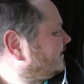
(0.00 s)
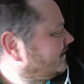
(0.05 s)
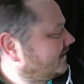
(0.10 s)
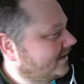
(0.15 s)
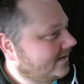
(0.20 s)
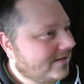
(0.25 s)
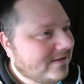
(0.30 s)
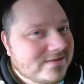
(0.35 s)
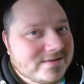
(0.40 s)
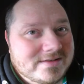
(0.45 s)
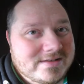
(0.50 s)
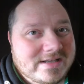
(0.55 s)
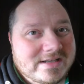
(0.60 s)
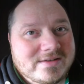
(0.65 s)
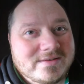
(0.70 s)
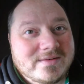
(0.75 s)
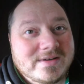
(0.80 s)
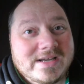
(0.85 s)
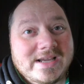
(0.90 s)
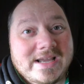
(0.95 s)
It doesn't
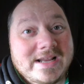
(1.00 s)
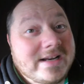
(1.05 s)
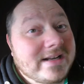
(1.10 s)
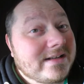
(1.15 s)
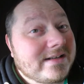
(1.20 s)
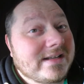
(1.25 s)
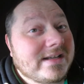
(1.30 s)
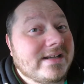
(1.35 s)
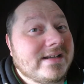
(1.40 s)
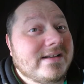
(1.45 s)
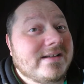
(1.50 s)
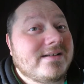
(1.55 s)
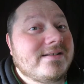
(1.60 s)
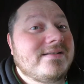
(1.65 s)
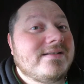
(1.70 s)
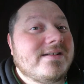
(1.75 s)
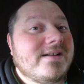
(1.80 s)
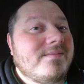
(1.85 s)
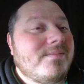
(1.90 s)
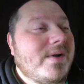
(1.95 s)
tell you anything
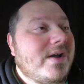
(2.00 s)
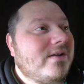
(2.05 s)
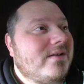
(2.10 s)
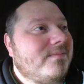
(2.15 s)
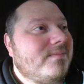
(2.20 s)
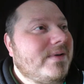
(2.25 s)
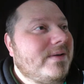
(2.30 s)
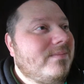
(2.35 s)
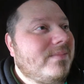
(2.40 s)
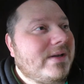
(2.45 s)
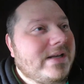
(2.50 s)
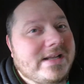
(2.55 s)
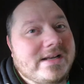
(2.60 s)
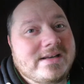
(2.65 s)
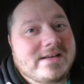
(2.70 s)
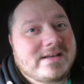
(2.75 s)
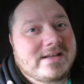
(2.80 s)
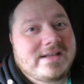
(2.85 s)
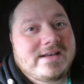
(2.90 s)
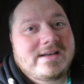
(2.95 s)
about the people
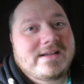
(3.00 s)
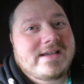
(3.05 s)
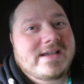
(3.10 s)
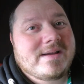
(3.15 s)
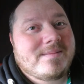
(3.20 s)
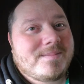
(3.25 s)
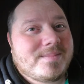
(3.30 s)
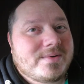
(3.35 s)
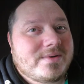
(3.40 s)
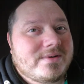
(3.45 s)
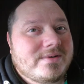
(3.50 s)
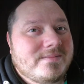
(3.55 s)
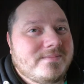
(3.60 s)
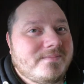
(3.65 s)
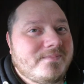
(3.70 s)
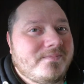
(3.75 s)
in the camper.